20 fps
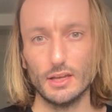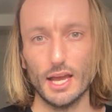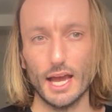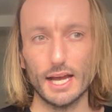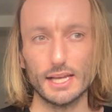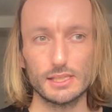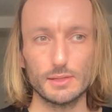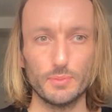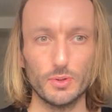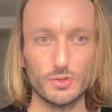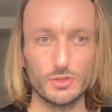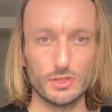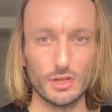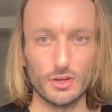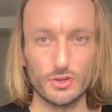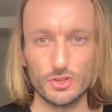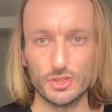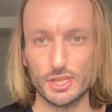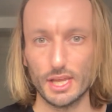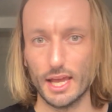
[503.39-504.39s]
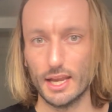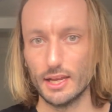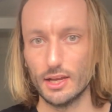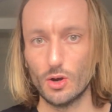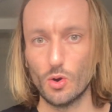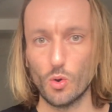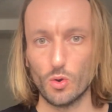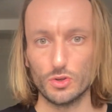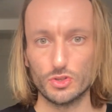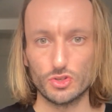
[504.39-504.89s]
as opposed to understanding
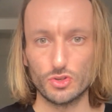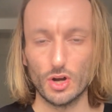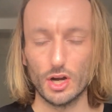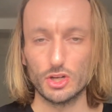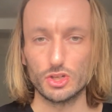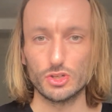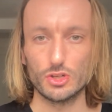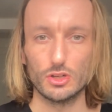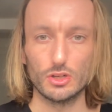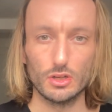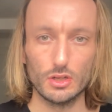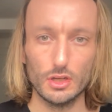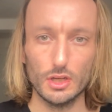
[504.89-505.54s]
chord structure.